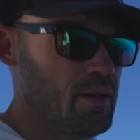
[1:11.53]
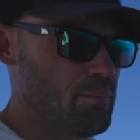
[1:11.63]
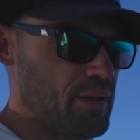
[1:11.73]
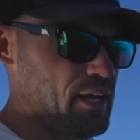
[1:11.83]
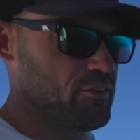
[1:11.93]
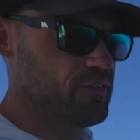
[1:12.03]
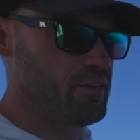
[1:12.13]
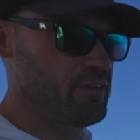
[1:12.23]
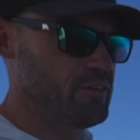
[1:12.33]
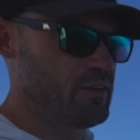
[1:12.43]

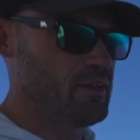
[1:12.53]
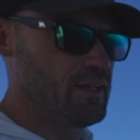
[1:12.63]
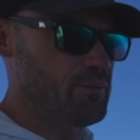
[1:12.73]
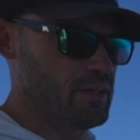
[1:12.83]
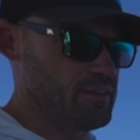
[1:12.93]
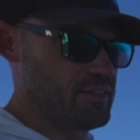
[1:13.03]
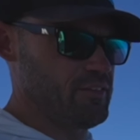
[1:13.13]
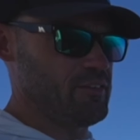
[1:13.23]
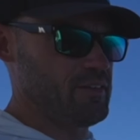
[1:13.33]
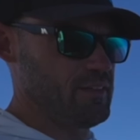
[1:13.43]
bounces. And what it does
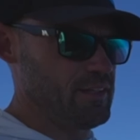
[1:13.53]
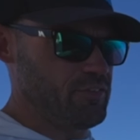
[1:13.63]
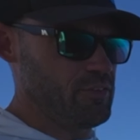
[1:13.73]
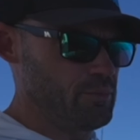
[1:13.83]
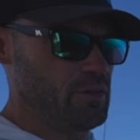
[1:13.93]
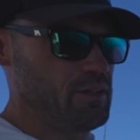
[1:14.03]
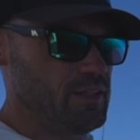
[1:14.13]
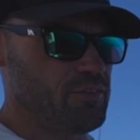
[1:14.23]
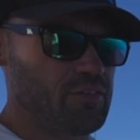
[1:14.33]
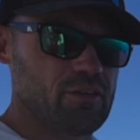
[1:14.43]
is it lifts
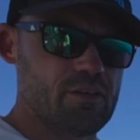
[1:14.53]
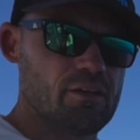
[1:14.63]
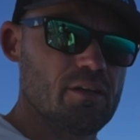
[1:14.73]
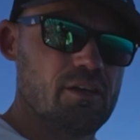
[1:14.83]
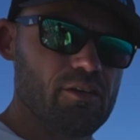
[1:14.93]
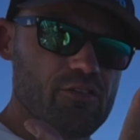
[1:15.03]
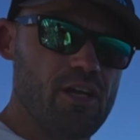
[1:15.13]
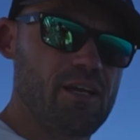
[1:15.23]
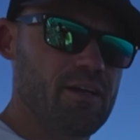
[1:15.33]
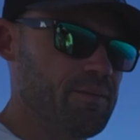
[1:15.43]
the
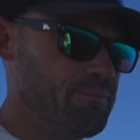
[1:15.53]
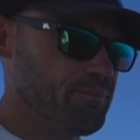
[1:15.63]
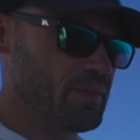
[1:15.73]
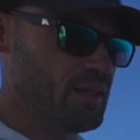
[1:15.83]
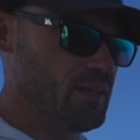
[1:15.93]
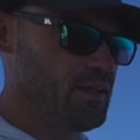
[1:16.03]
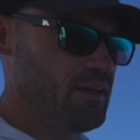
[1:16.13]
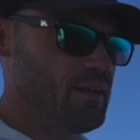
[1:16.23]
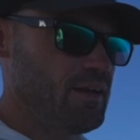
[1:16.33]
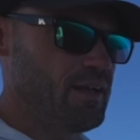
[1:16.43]
jig,
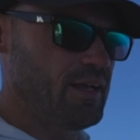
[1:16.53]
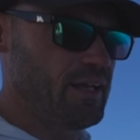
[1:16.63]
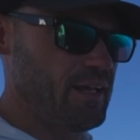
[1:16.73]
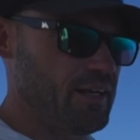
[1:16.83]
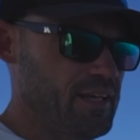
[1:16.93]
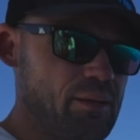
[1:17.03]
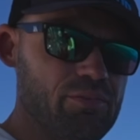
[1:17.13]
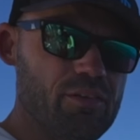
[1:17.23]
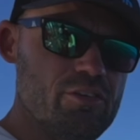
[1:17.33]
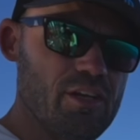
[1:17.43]
and it
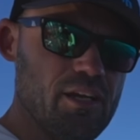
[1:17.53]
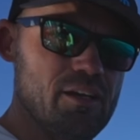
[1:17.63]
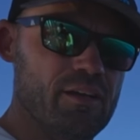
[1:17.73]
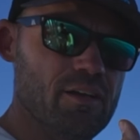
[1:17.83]
keeps the jig